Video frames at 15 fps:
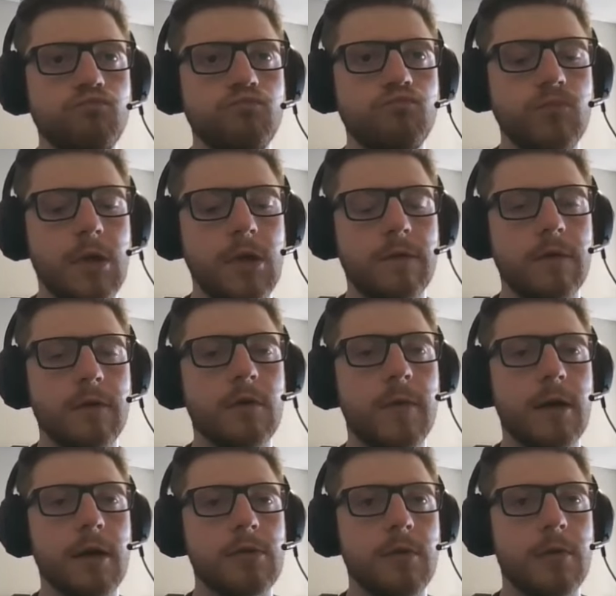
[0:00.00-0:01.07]
If you go
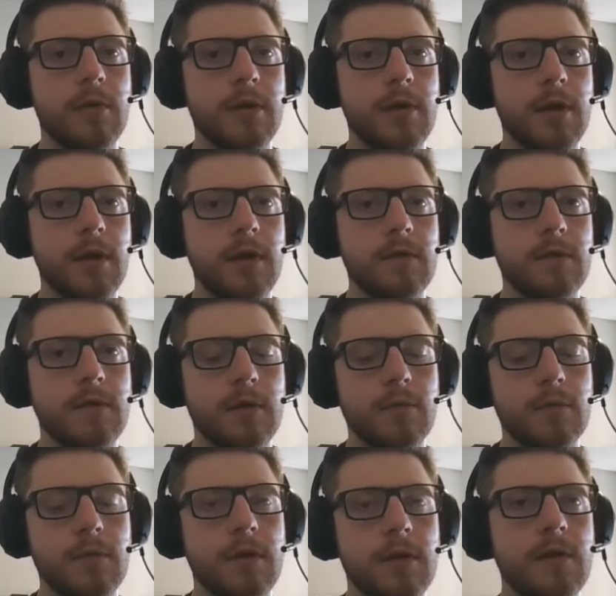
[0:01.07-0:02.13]
back to our test and
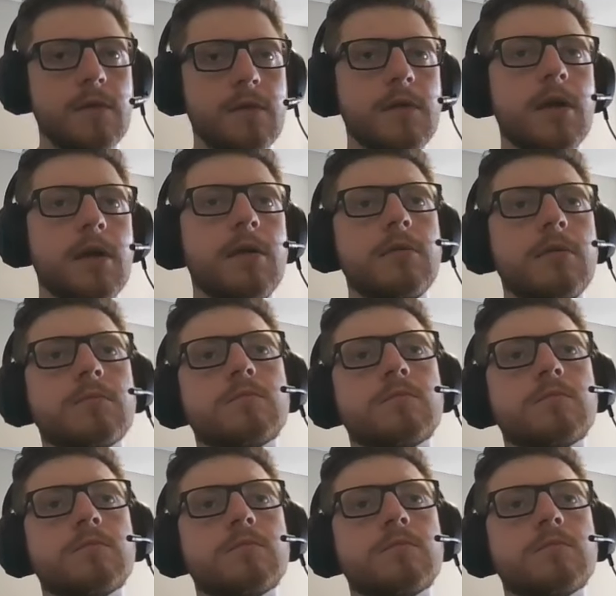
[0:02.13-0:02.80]
run this thing,